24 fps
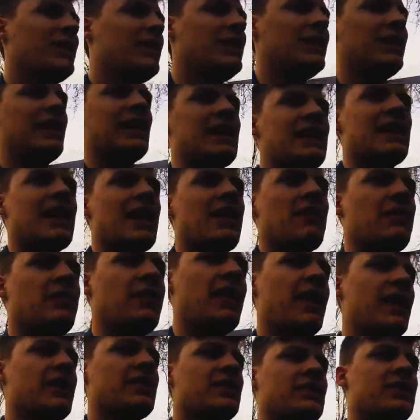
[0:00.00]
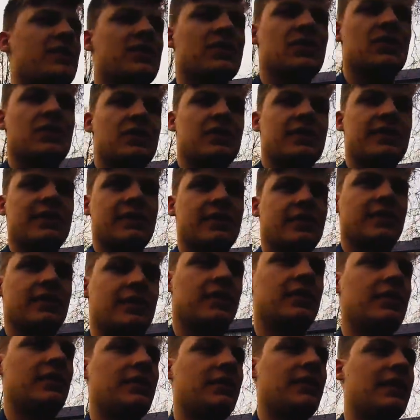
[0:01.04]
an EFS,
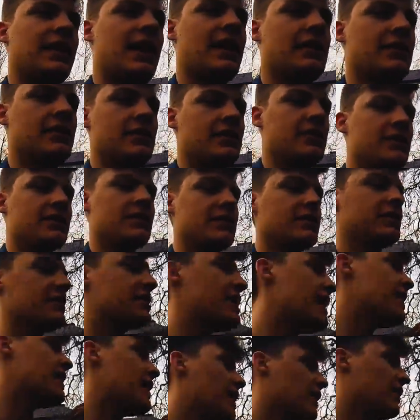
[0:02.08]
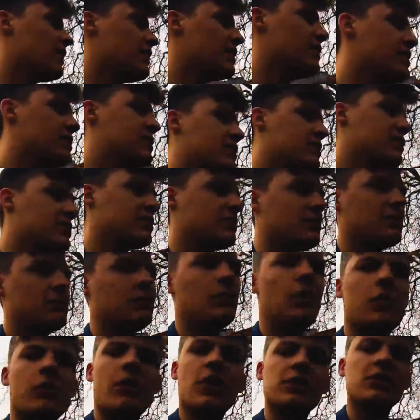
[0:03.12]
EFS. lens. Yeah, yeah, because
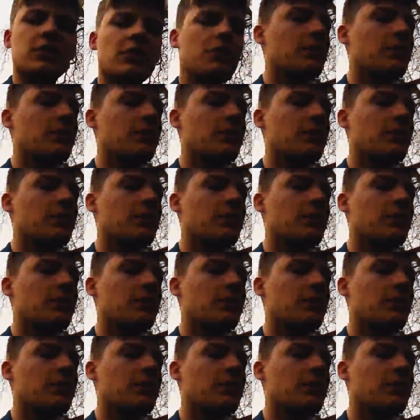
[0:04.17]
well, I don't